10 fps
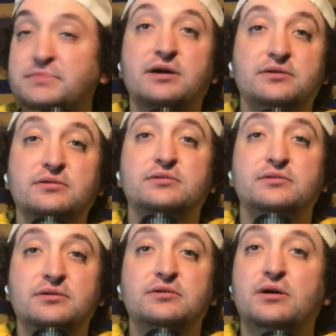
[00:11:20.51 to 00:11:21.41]
Yeah.
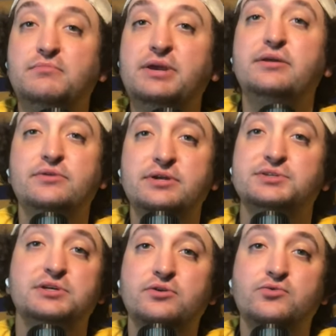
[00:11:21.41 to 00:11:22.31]
Immediately
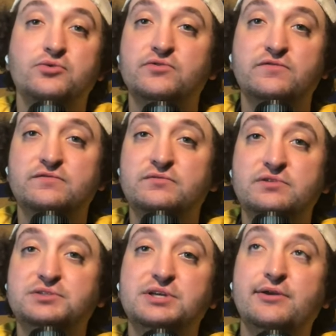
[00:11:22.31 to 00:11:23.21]
just in a groove.
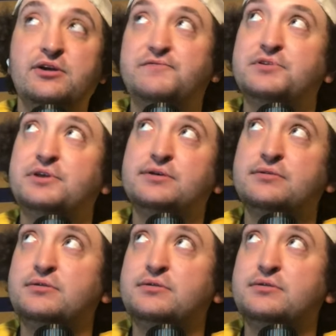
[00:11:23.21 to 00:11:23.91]
Just dinger after dinger.